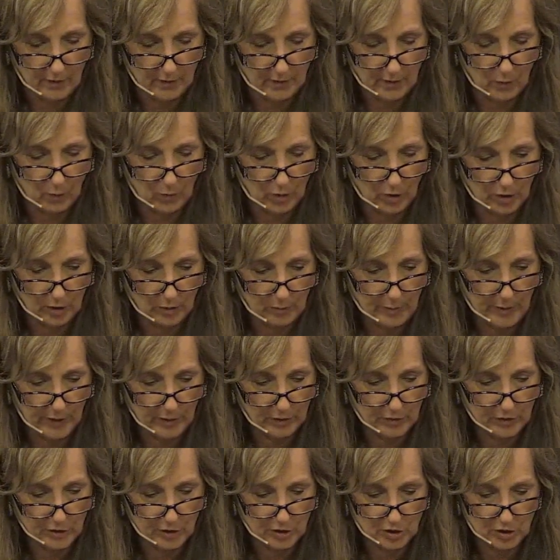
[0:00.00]
that we're
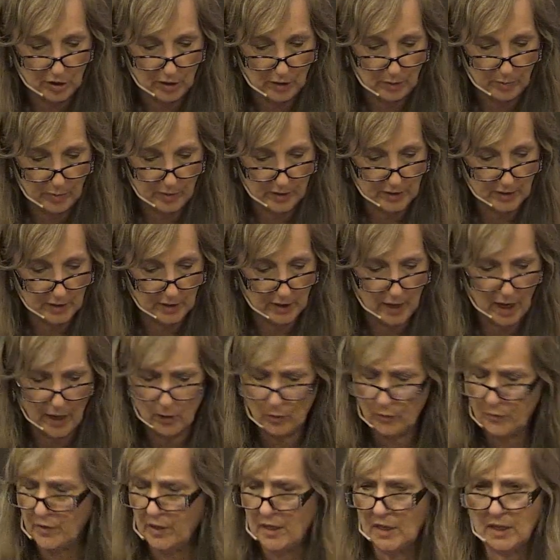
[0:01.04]
compared to sheep, is it? I
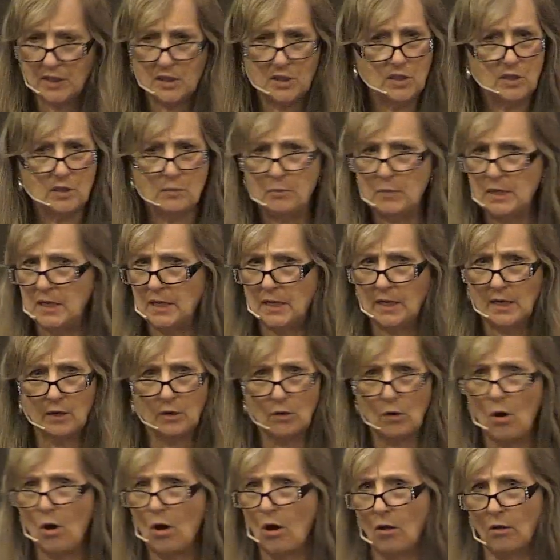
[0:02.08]
don't think it's demeaning
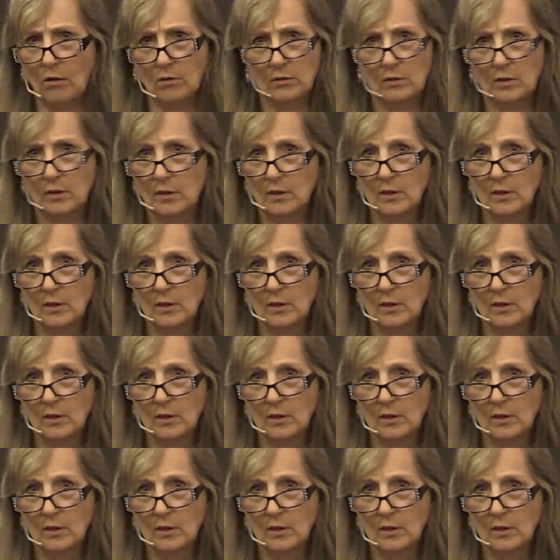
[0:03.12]
at all.